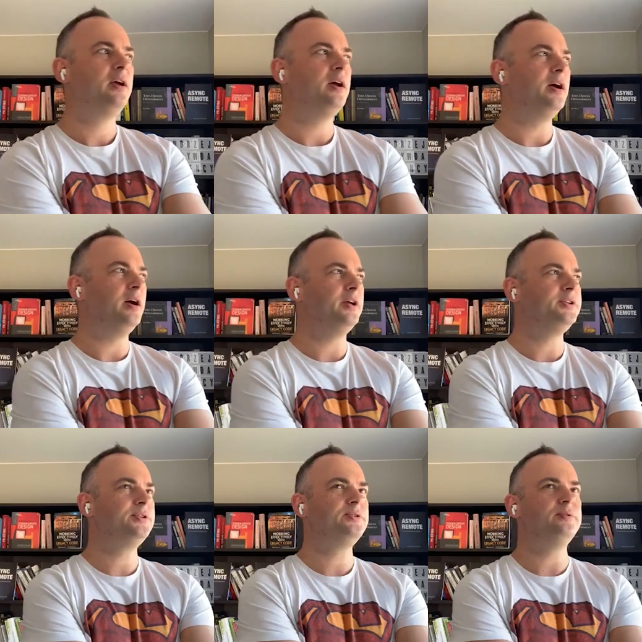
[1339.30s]

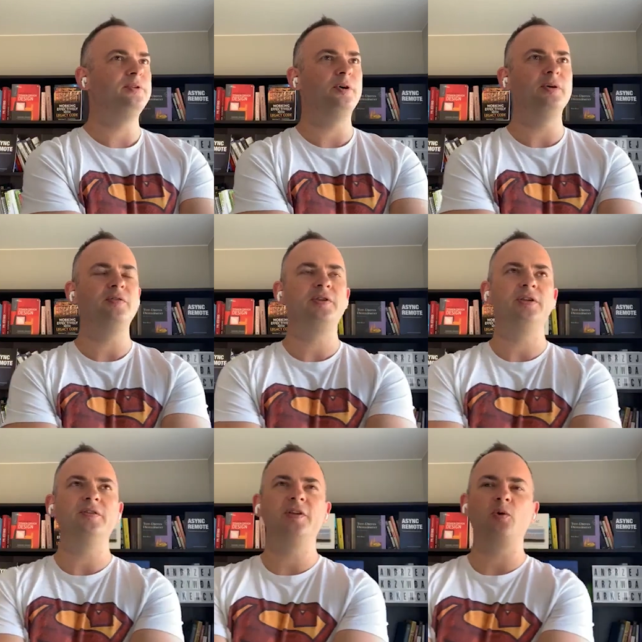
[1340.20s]

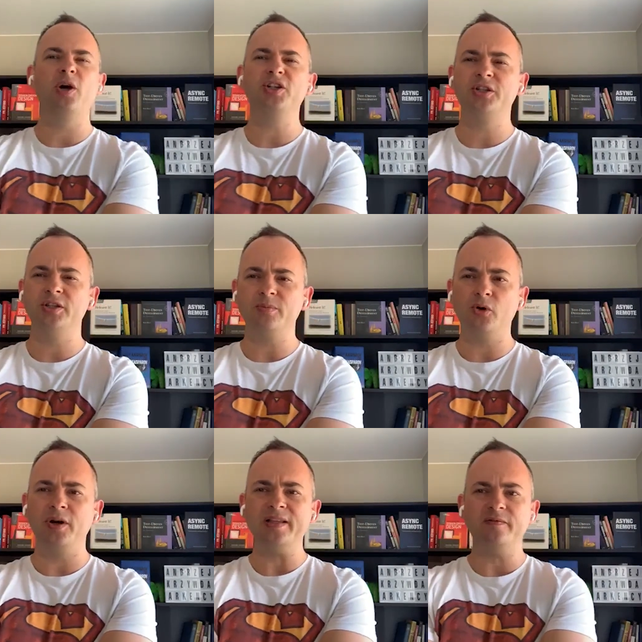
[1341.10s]
if the question is more
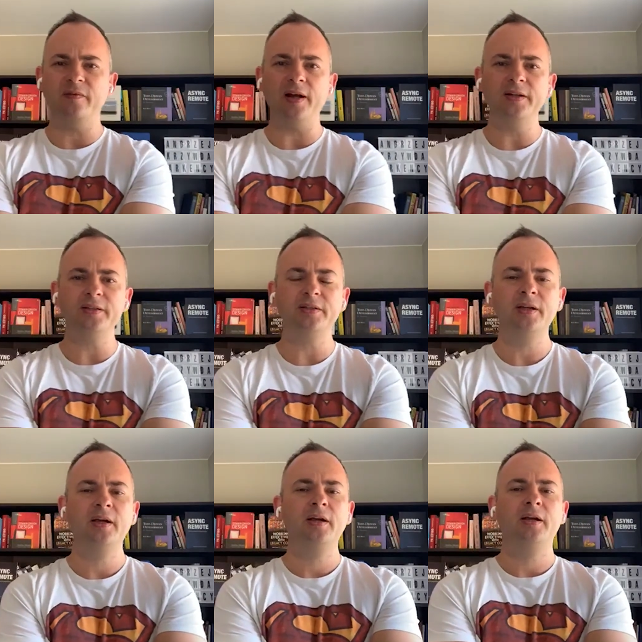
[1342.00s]
or less valid,
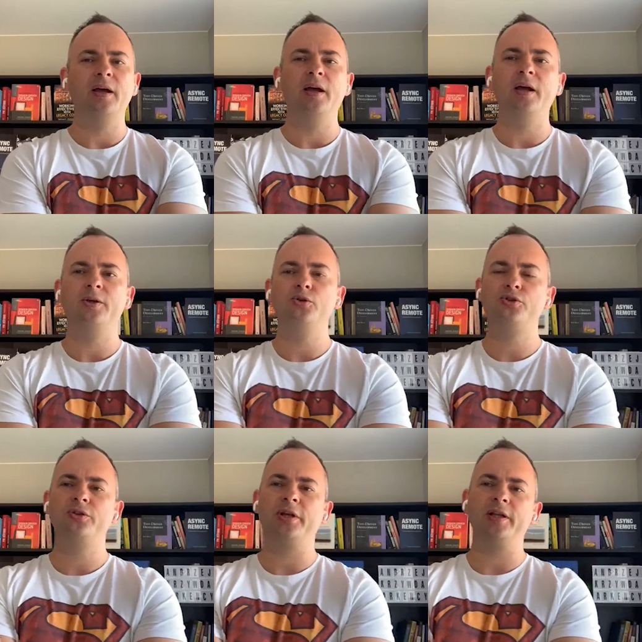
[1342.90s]
you
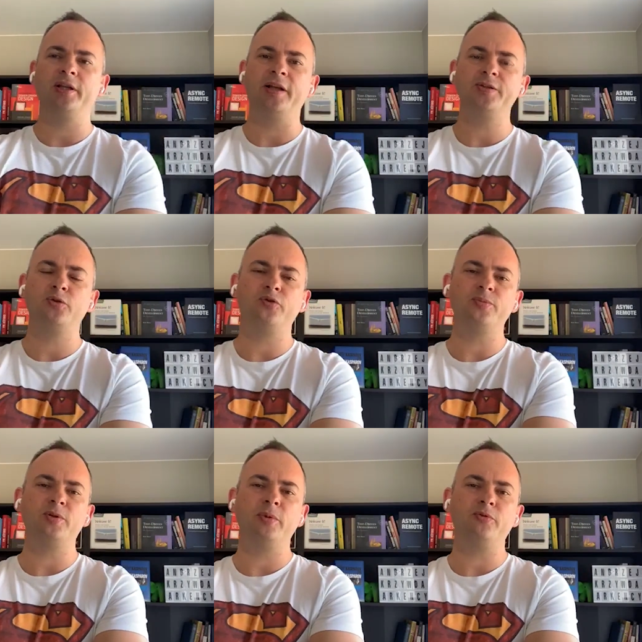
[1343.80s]
should get an answer from
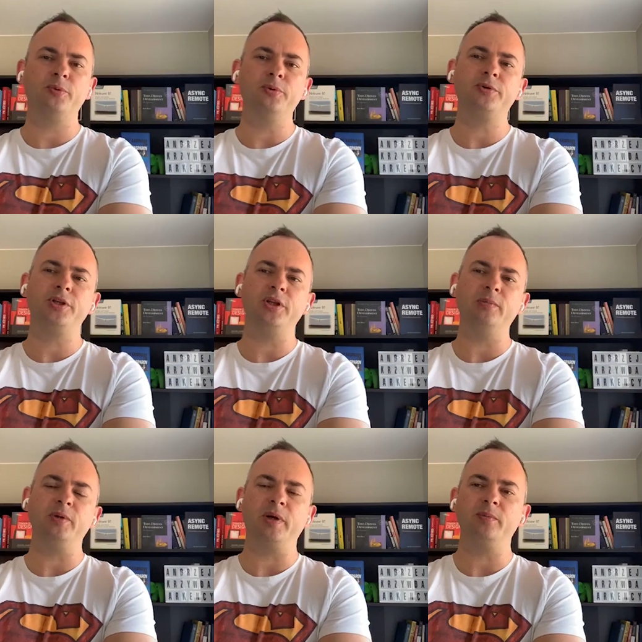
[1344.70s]
someone from your team.
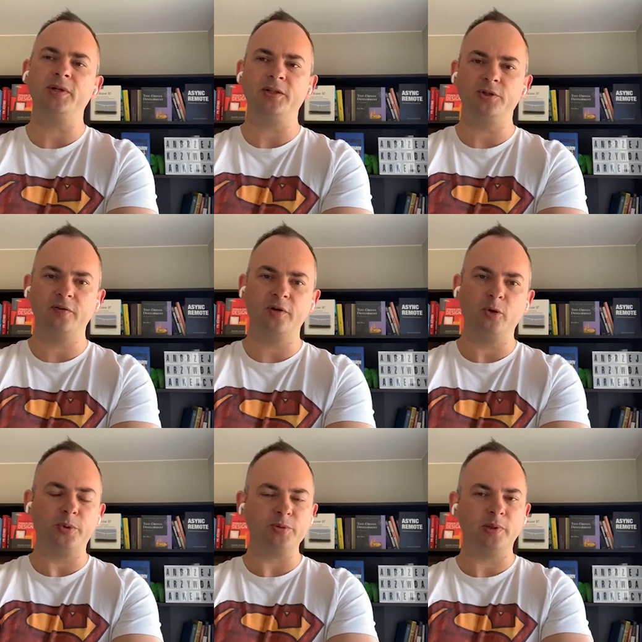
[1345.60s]
It might be other
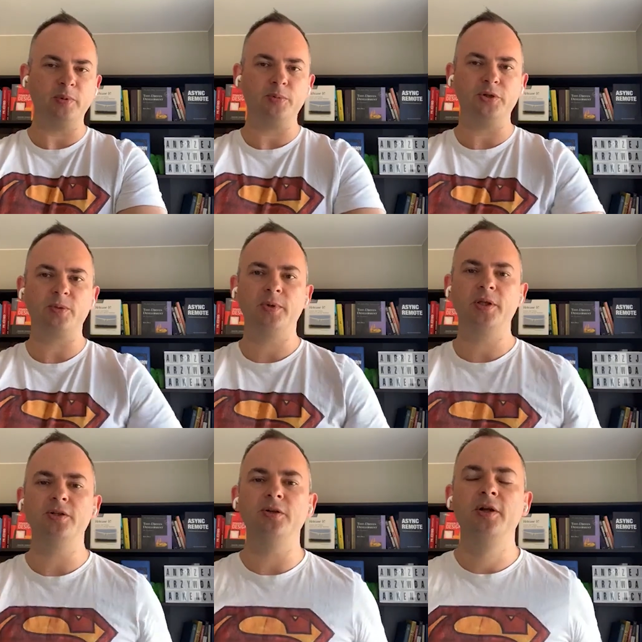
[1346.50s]
developers, might be project
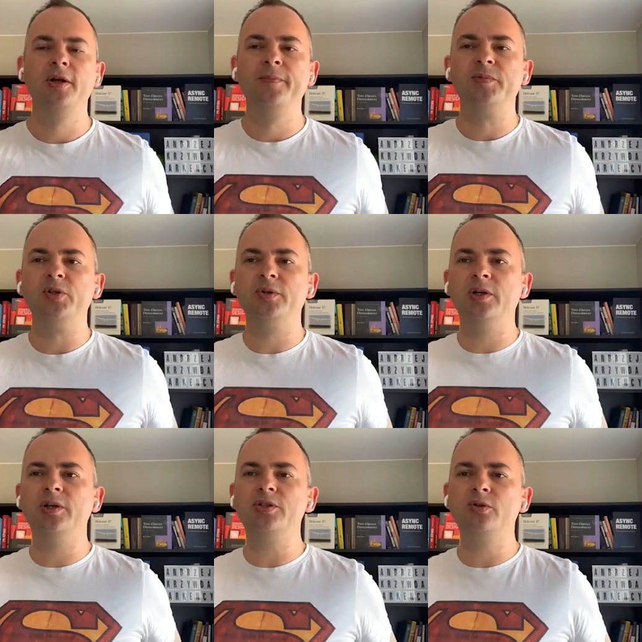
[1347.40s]
manager. So there
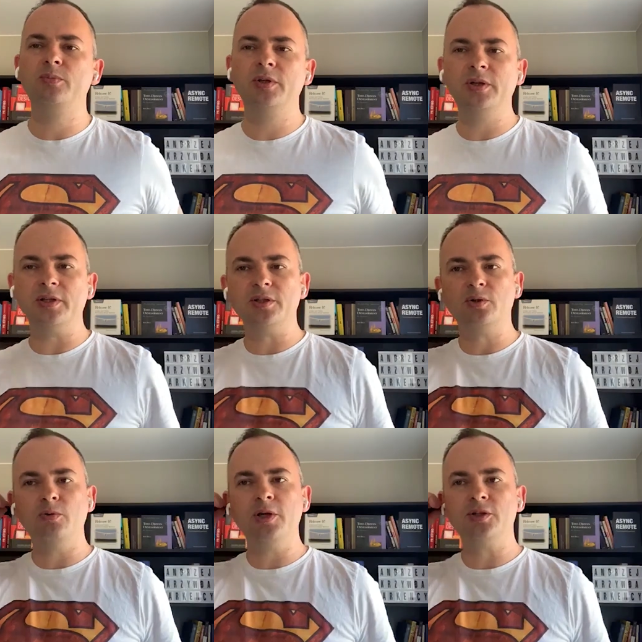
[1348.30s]
needs to be a
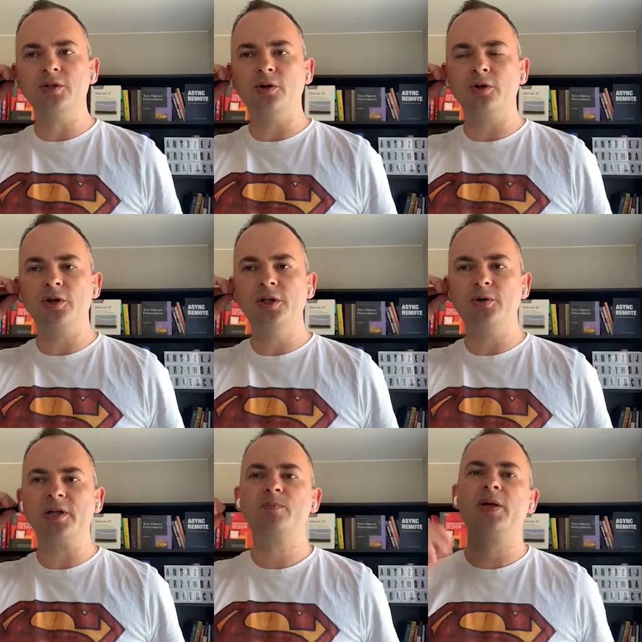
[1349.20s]
situation or clear
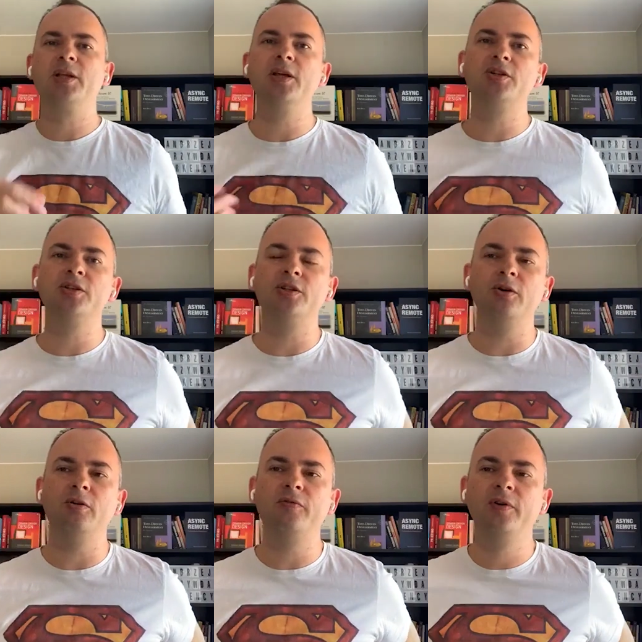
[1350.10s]
expectations of